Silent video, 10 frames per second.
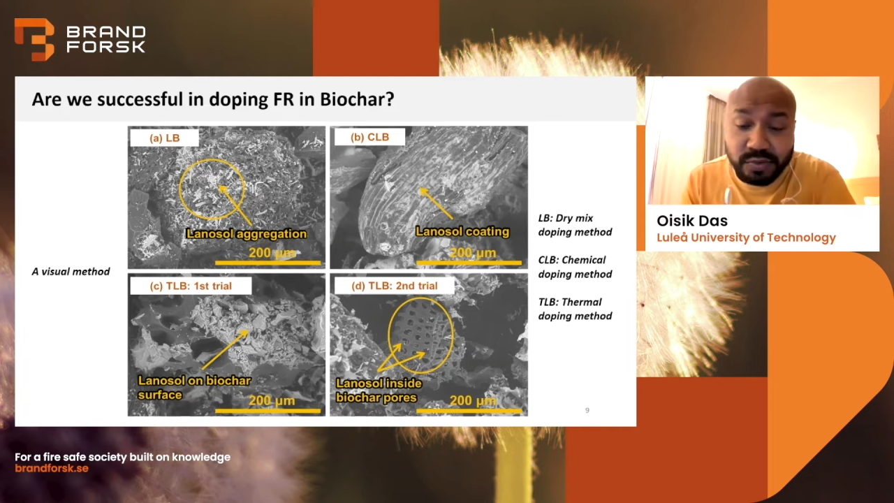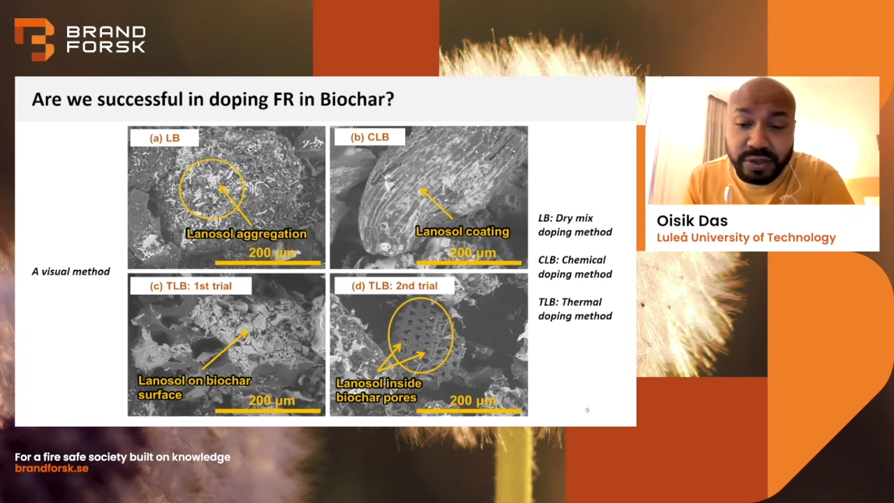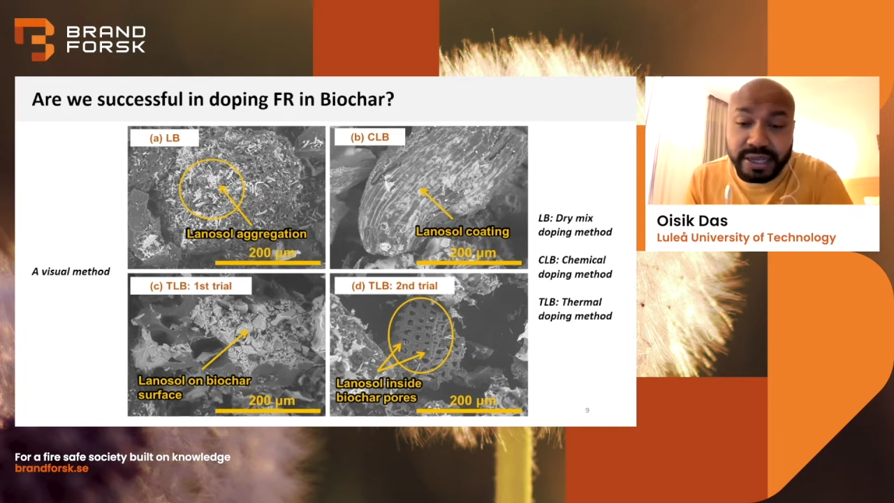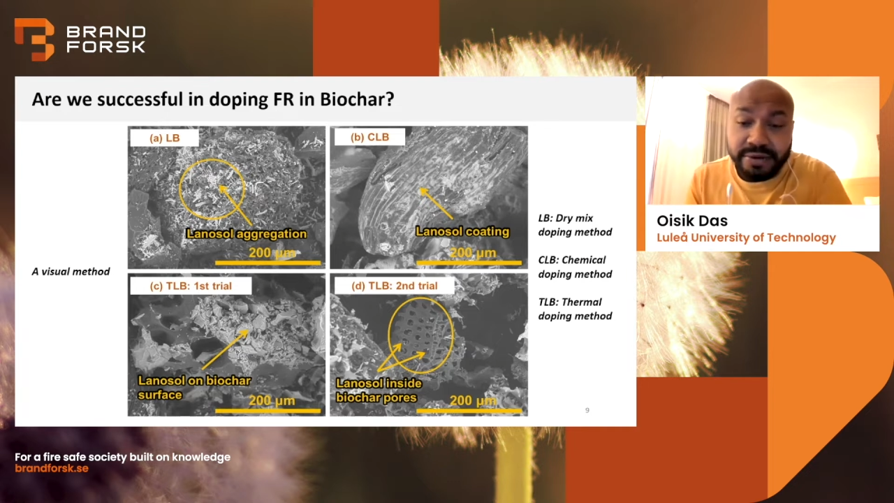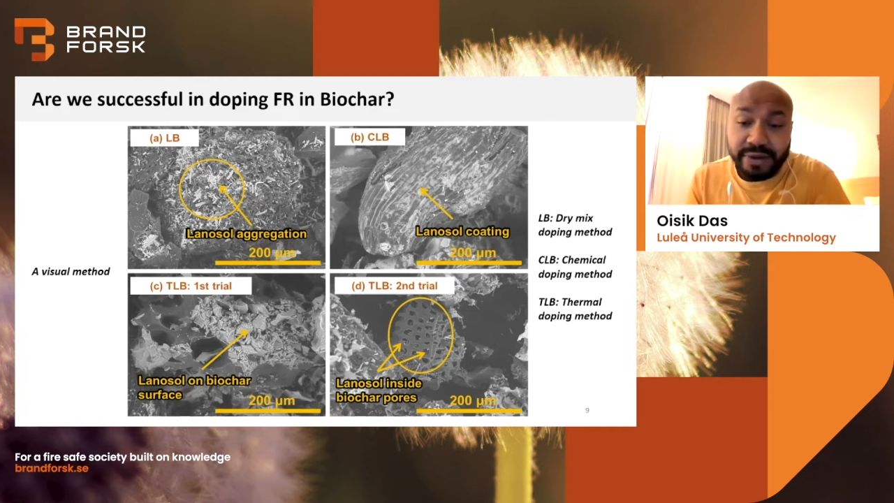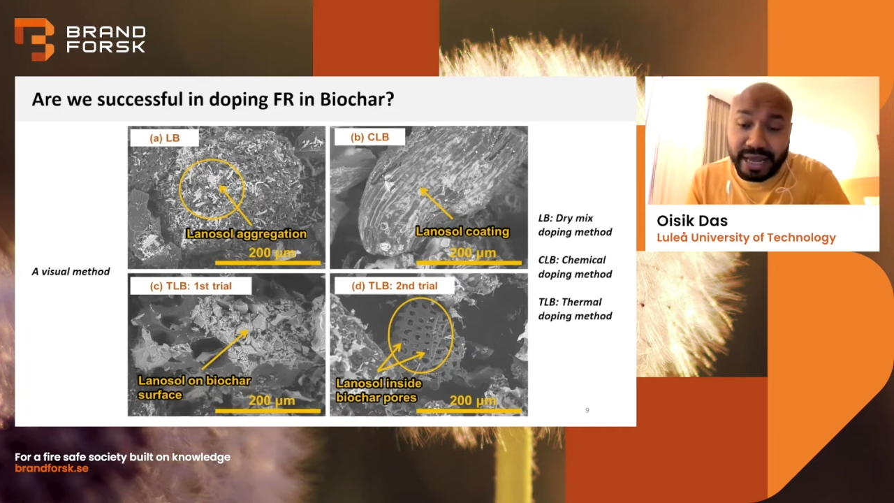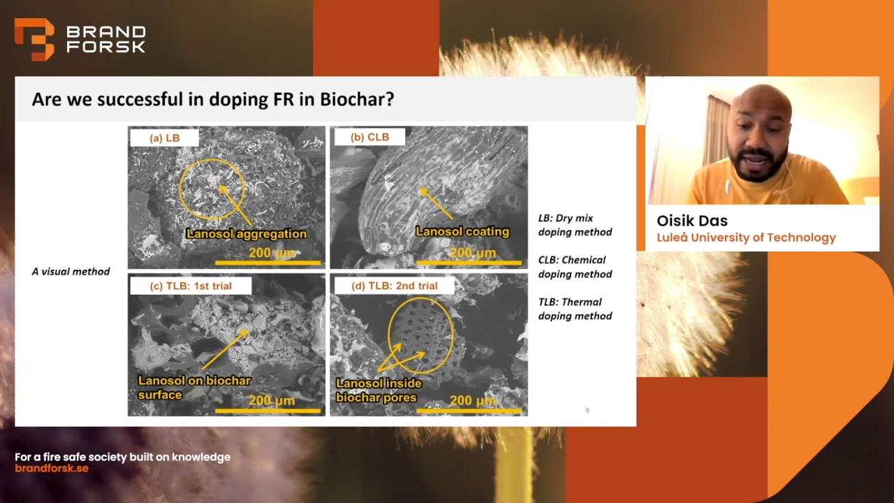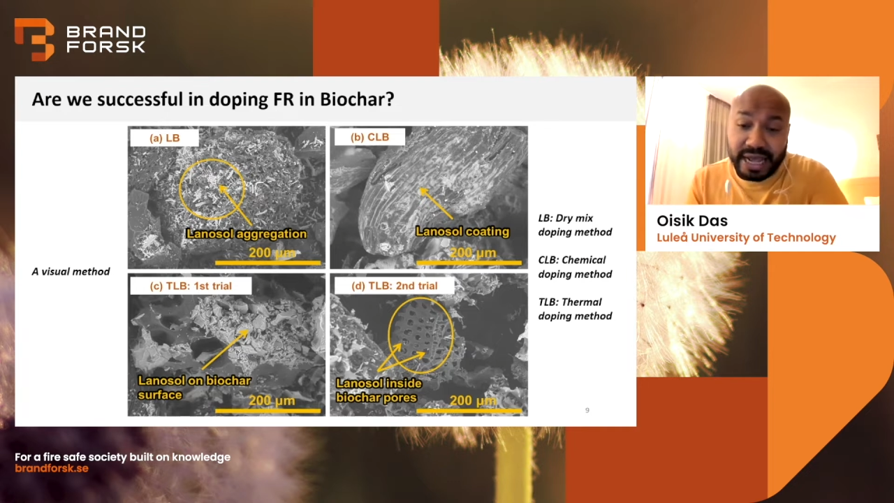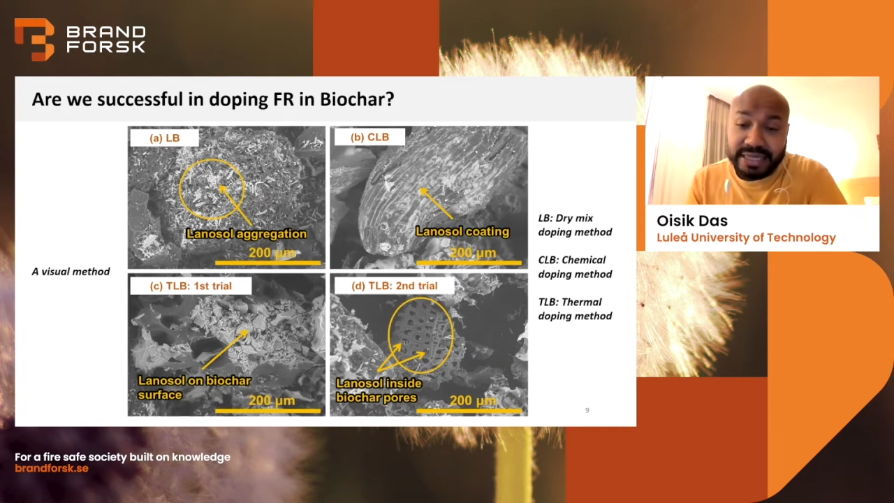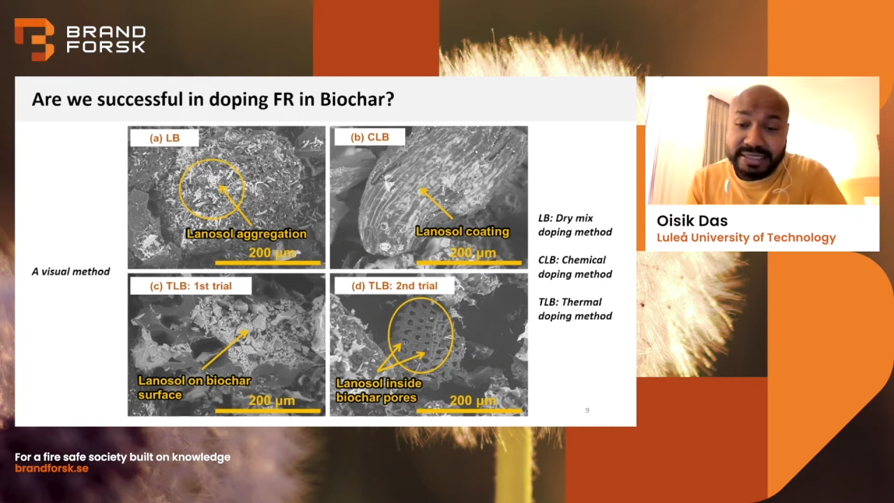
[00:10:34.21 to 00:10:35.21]
we
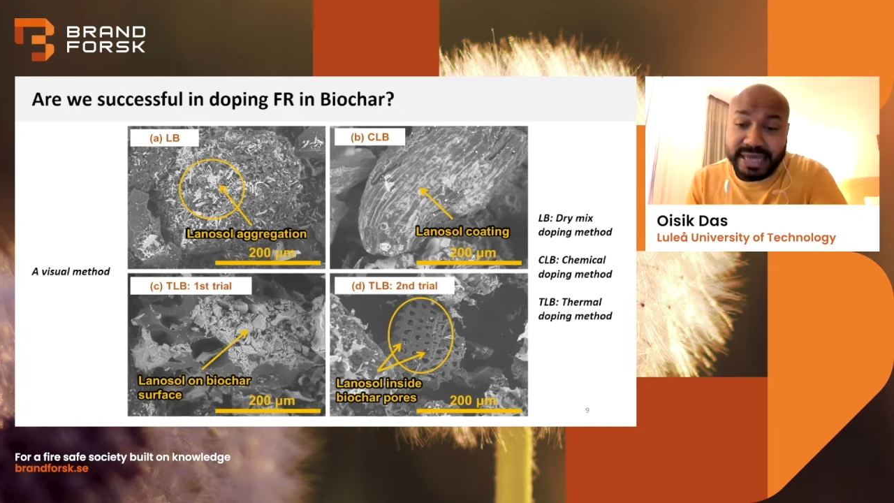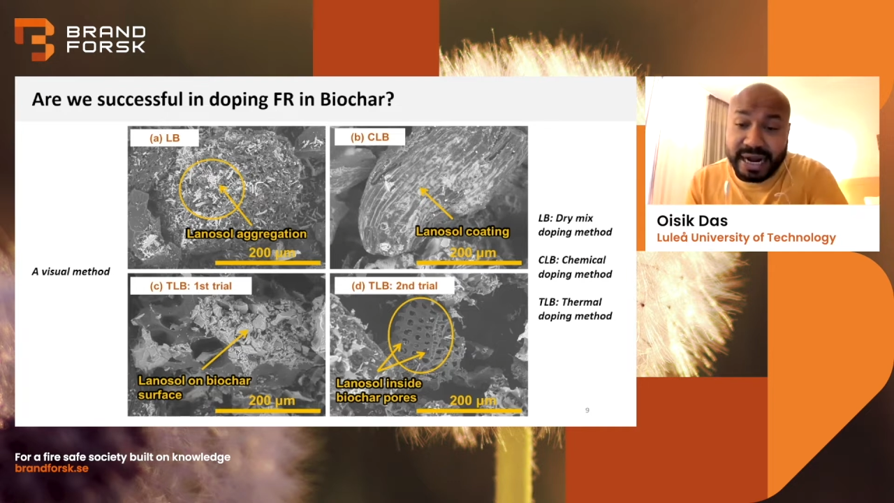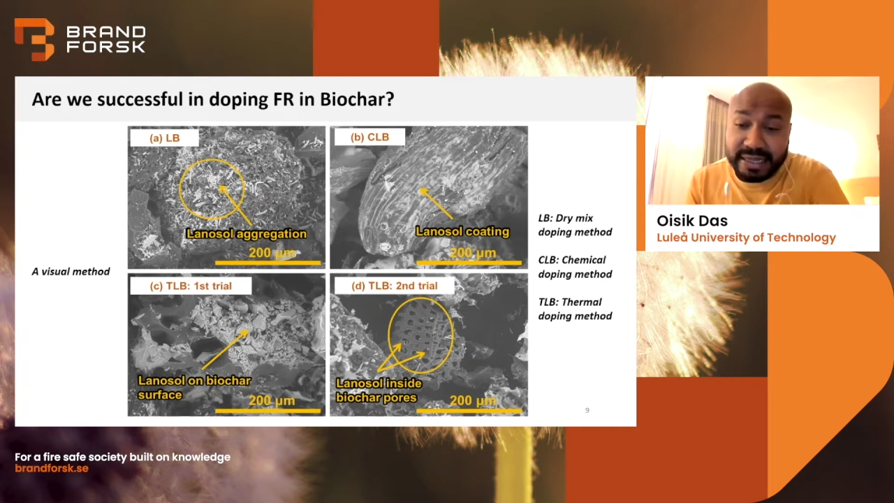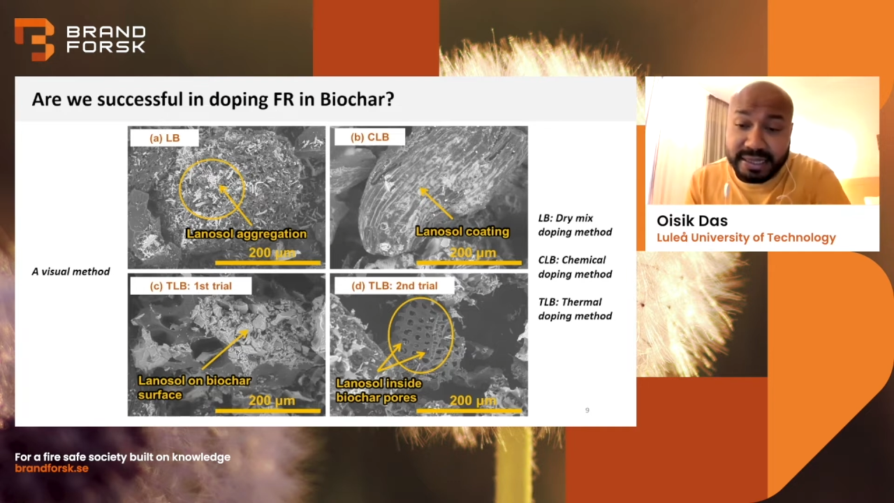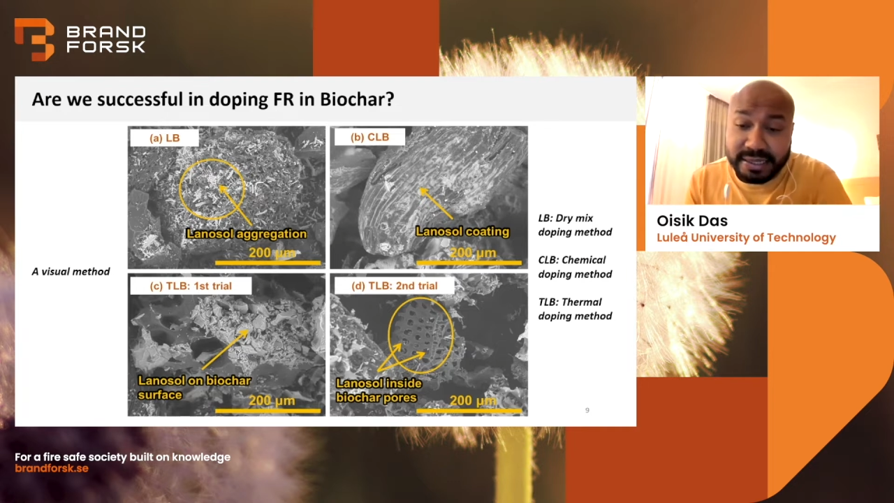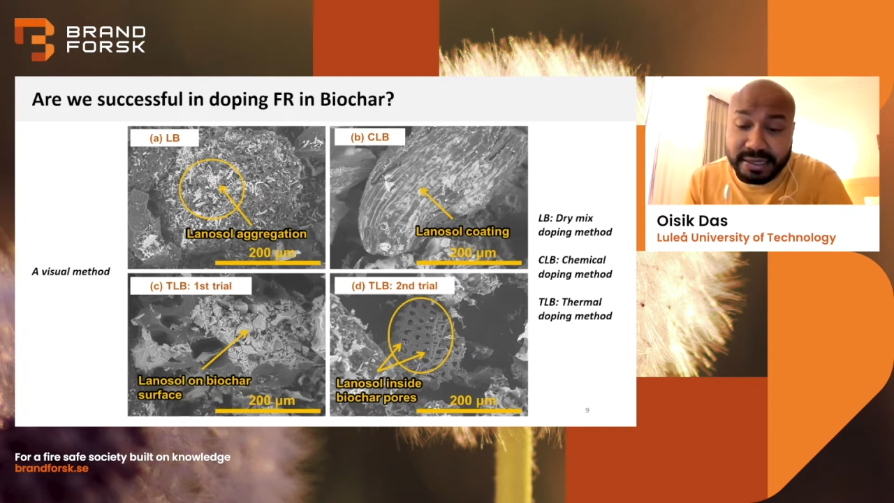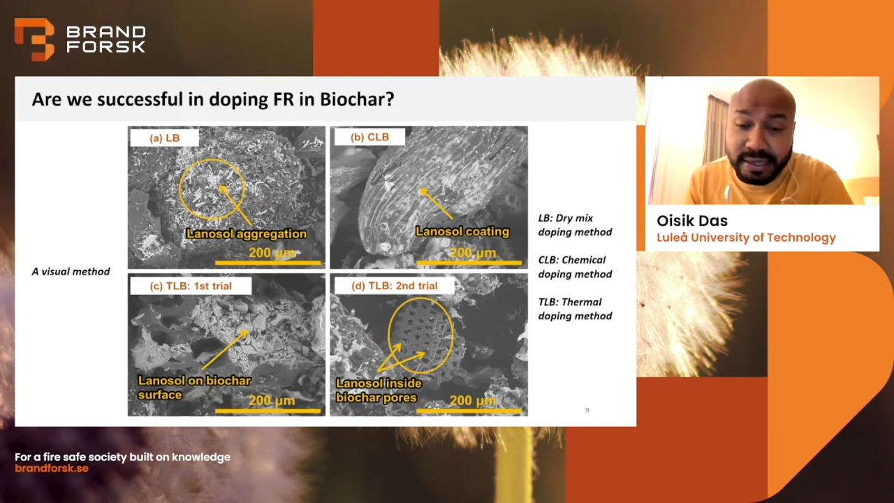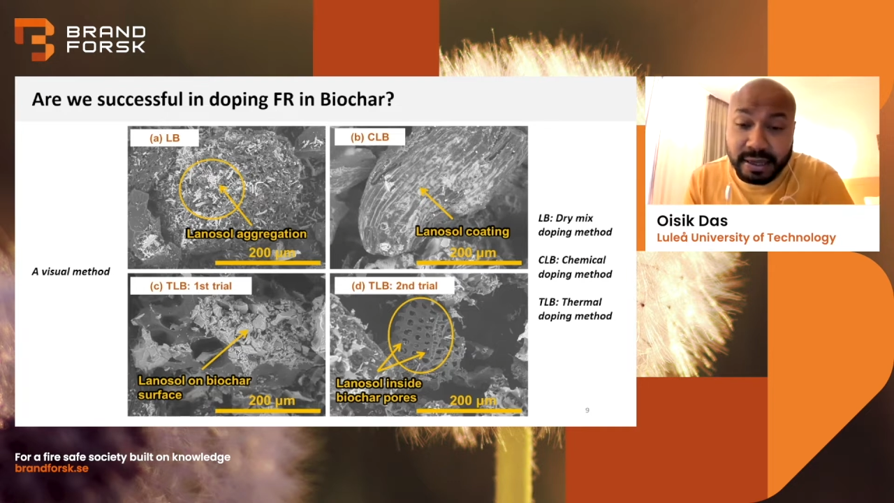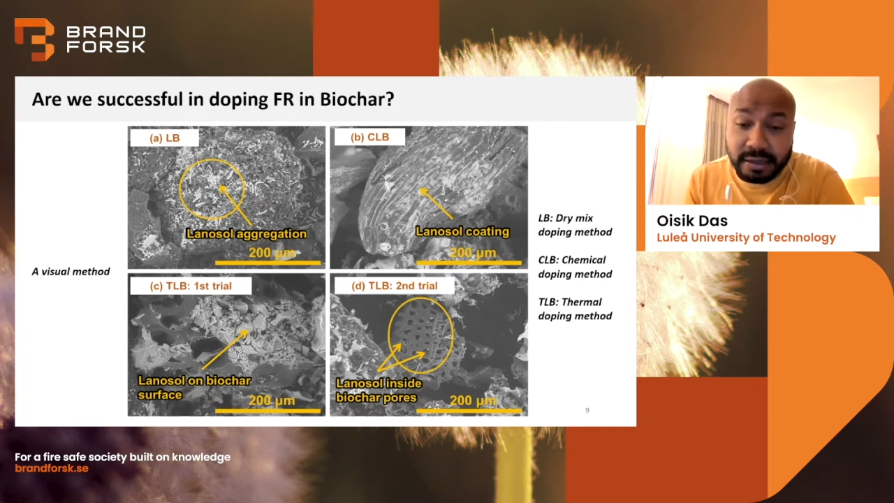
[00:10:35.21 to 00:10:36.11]
realize that the